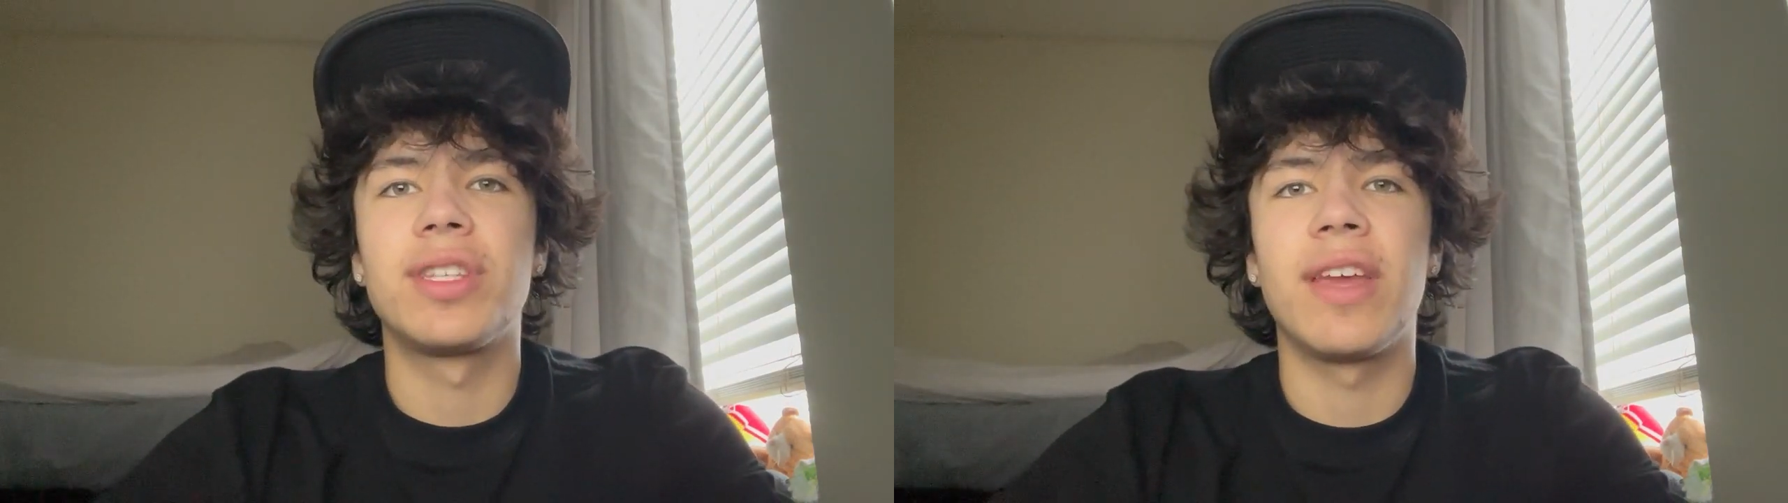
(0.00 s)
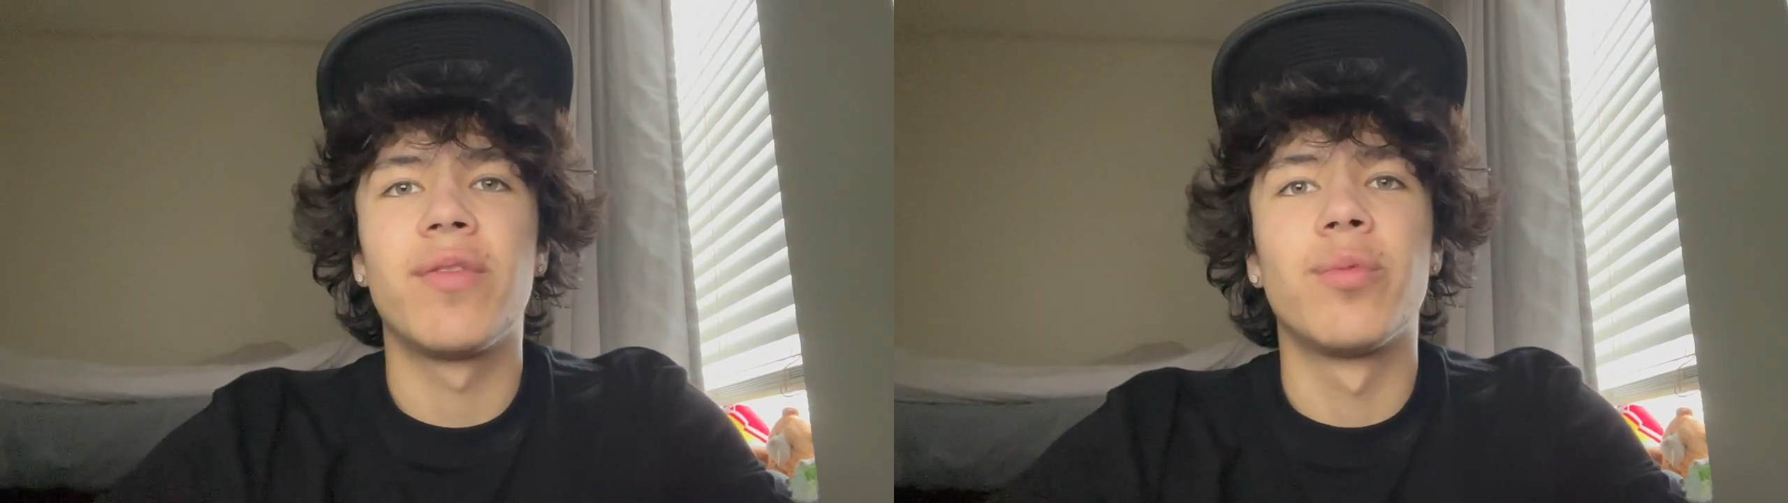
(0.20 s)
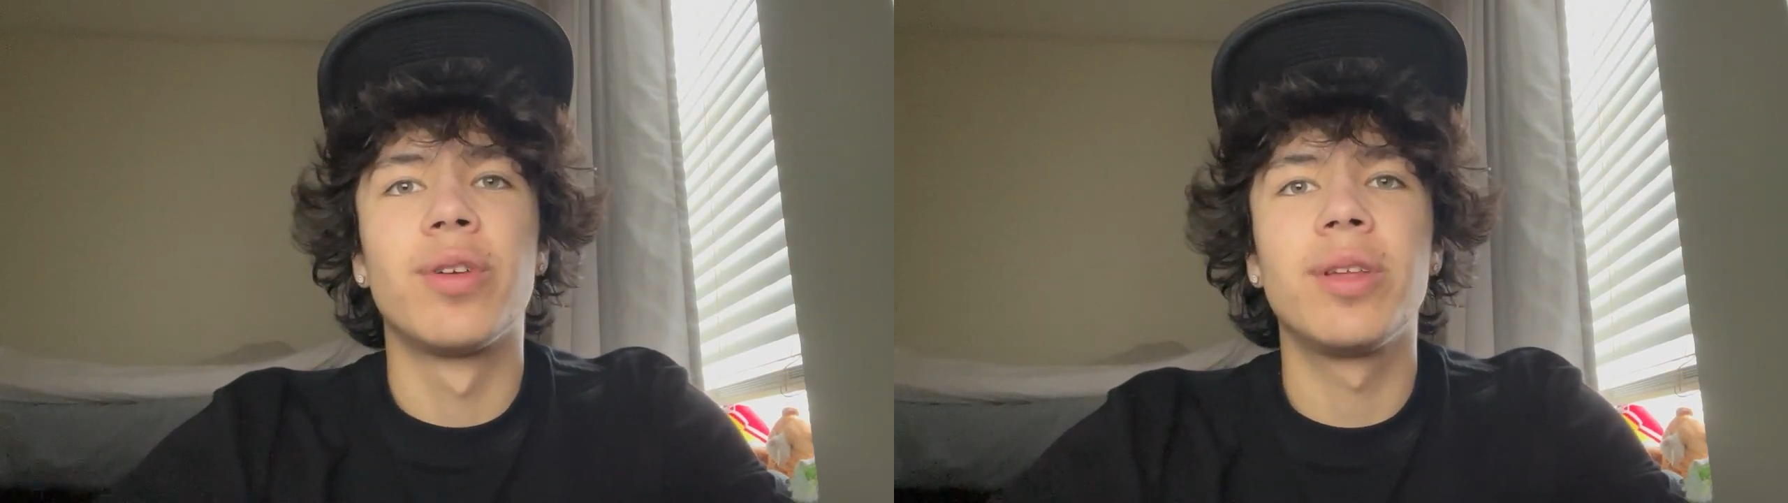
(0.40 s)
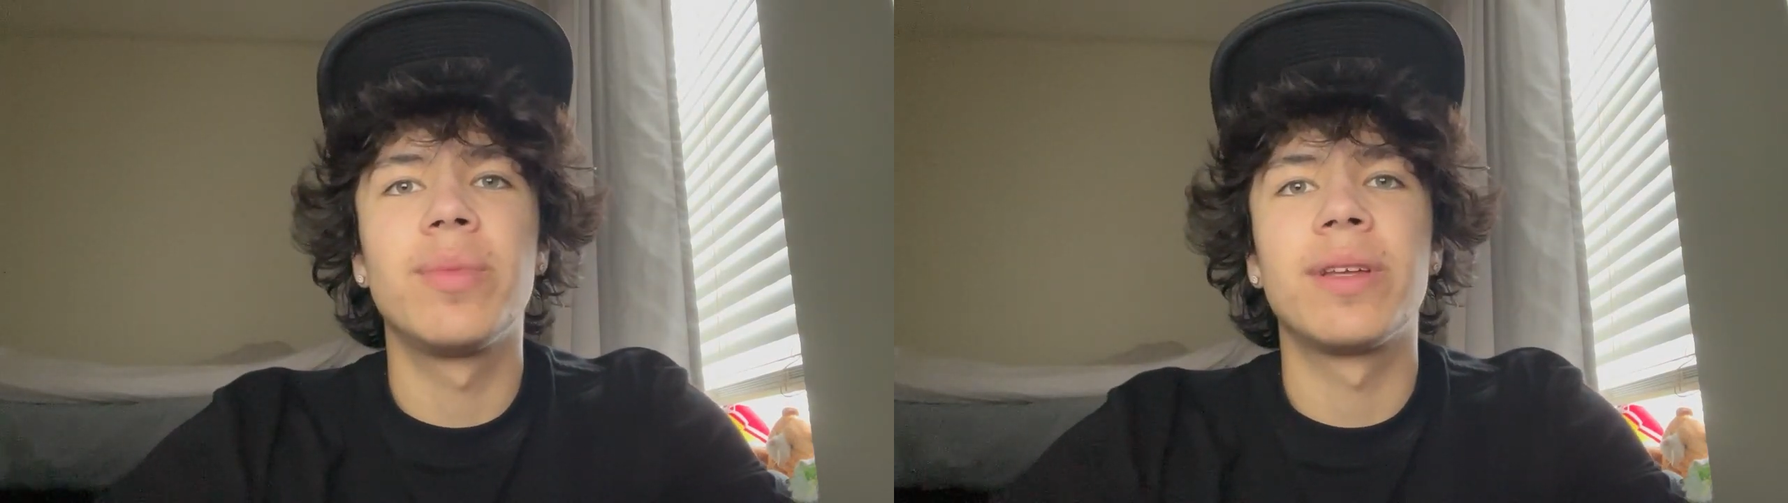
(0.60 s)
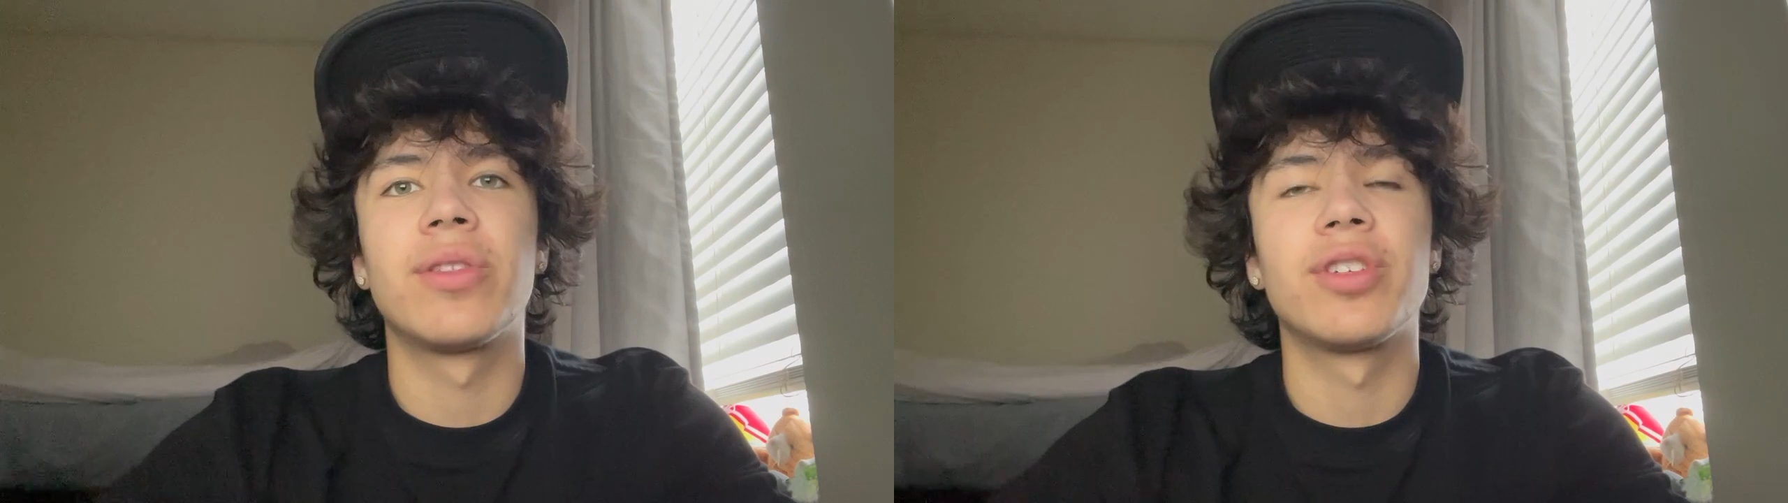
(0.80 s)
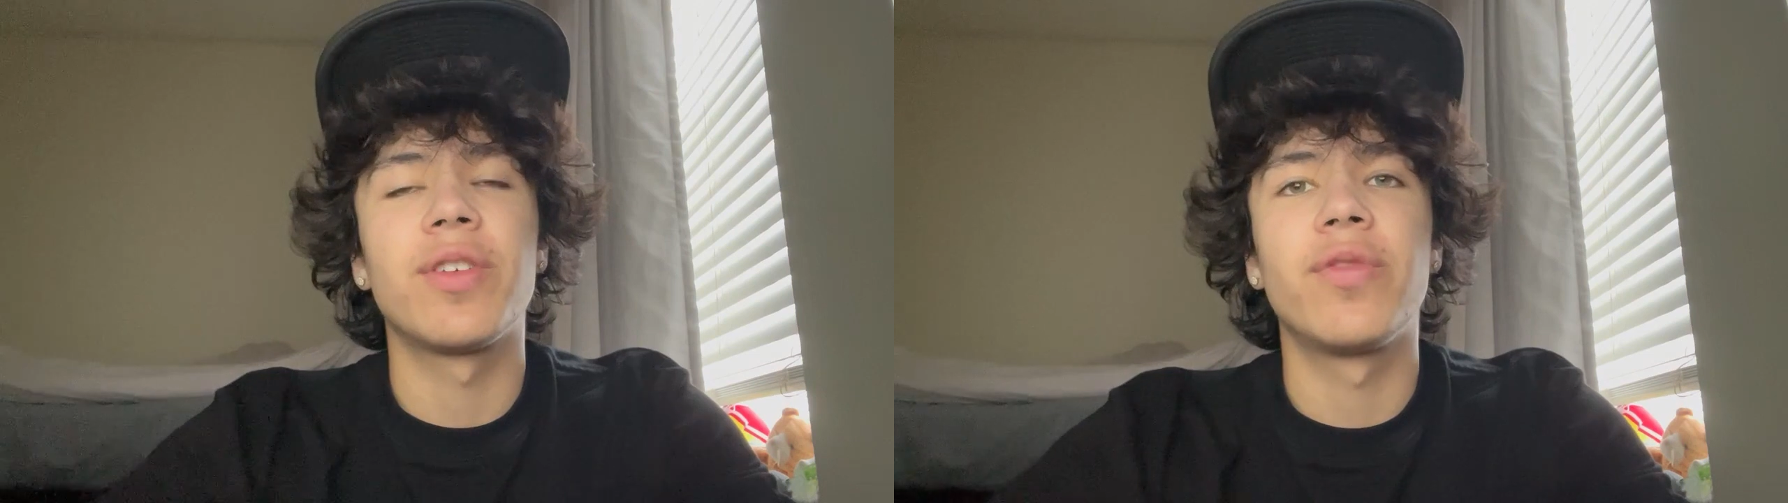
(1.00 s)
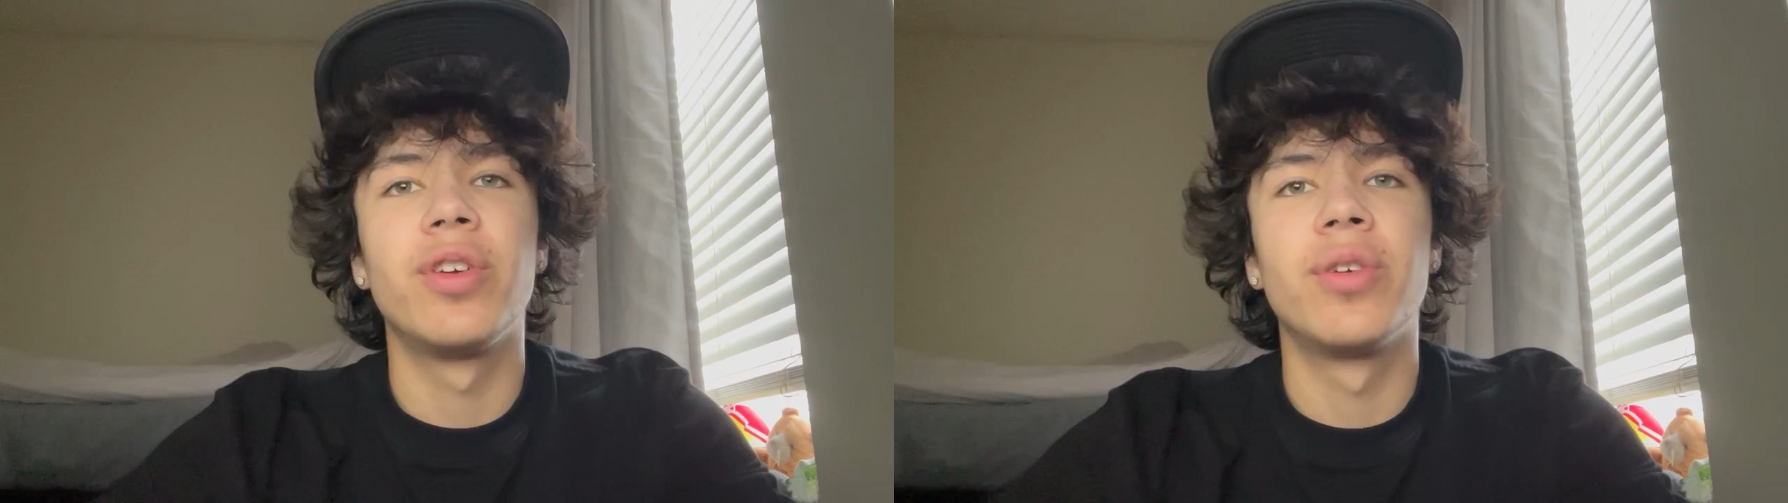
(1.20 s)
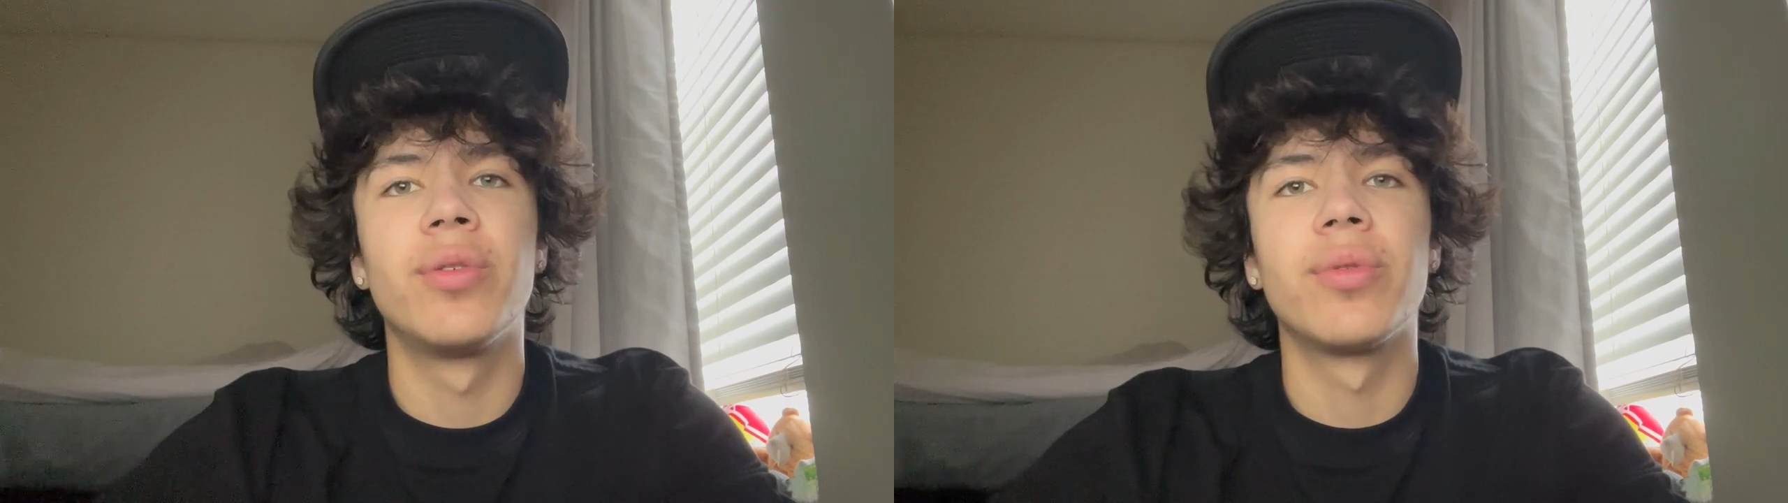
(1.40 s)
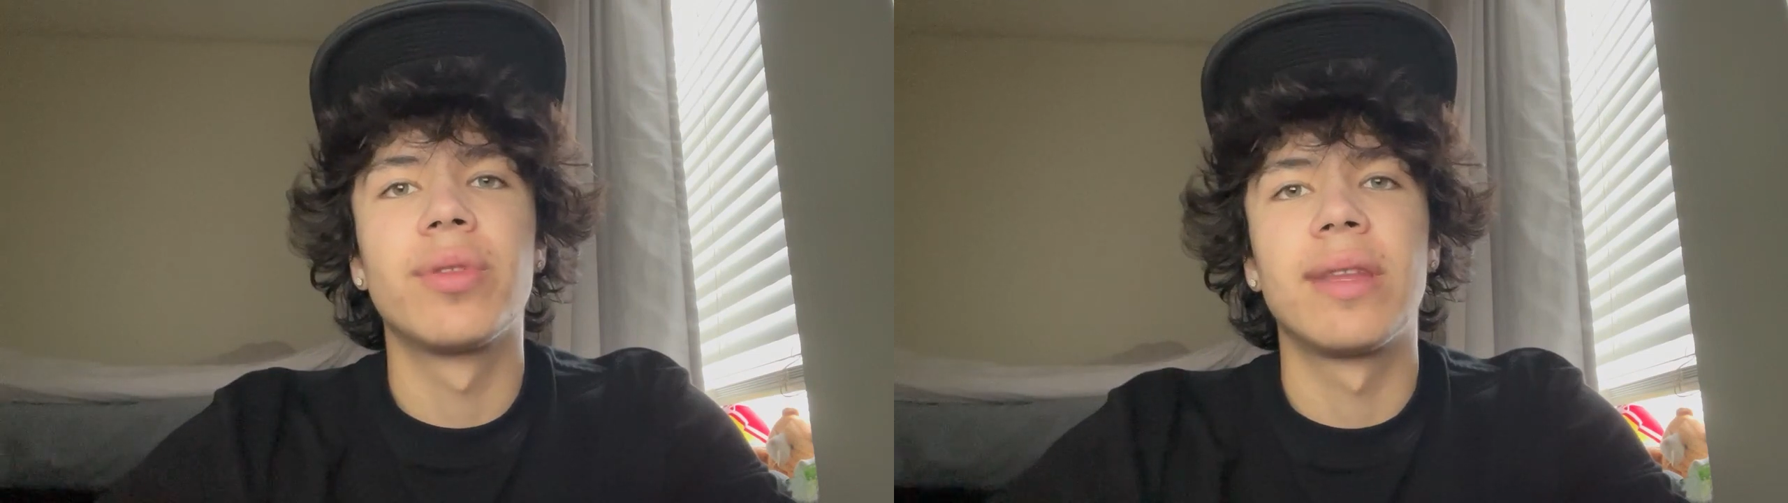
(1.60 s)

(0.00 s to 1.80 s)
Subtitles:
There's a few